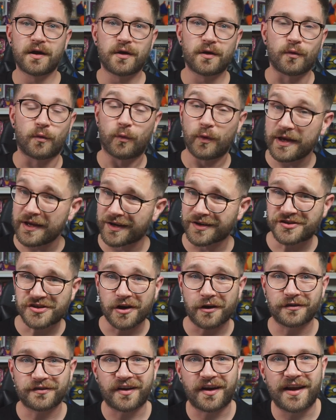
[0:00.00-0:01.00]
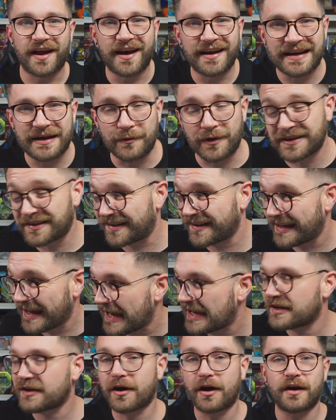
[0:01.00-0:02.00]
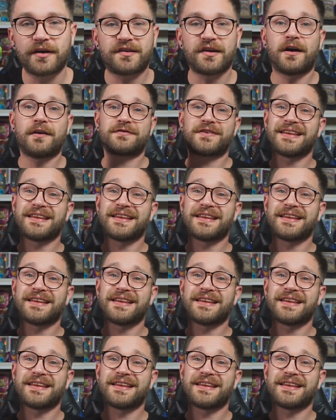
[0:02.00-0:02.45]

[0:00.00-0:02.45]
We are Charizard hunting once again, guys, after